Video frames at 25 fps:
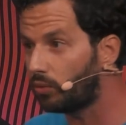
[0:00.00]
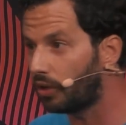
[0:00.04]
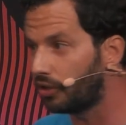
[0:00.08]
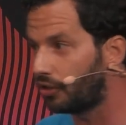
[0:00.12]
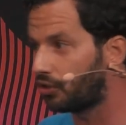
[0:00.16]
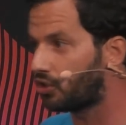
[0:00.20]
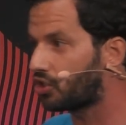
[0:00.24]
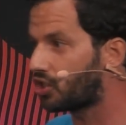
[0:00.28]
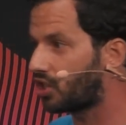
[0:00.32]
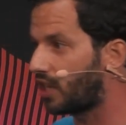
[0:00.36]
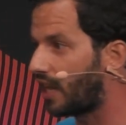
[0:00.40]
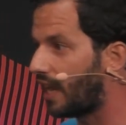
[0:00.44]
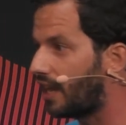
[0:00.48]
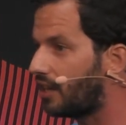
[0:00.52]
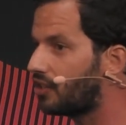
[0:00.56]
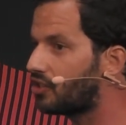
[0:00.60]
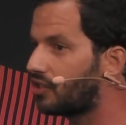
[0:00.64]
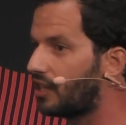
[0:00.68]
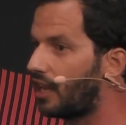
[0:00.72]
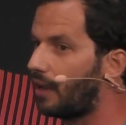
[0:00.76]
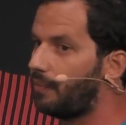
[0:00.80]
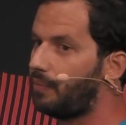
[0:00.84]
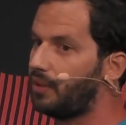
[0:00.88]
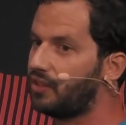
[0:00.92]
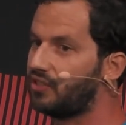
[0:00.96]
to change
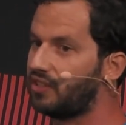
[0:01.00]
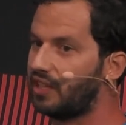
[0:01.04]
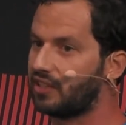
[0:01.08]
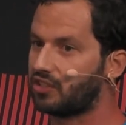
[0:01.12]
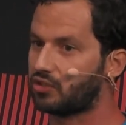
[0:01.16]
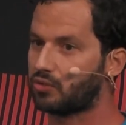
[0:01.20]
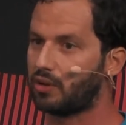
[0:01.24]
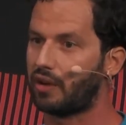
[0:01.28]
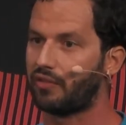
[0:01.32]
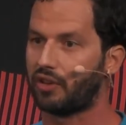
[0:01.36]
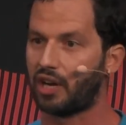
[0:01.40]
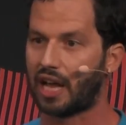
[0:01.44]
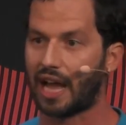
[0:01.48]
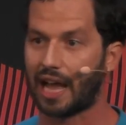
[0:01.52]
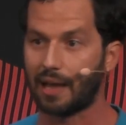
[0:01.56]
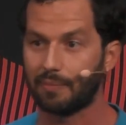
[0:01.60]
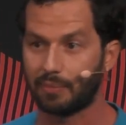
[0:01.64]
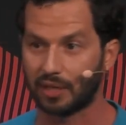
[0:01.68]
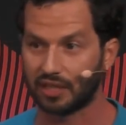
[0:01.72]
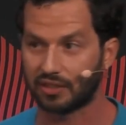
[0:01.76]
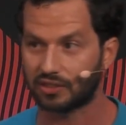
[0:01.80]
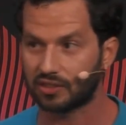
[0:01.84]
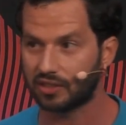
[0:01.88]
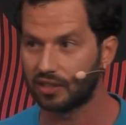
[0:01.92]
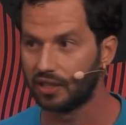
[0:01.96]
their business travel
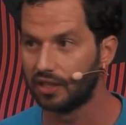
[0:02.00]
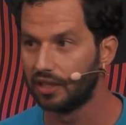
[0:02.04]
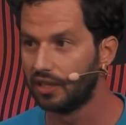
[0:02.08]
habit.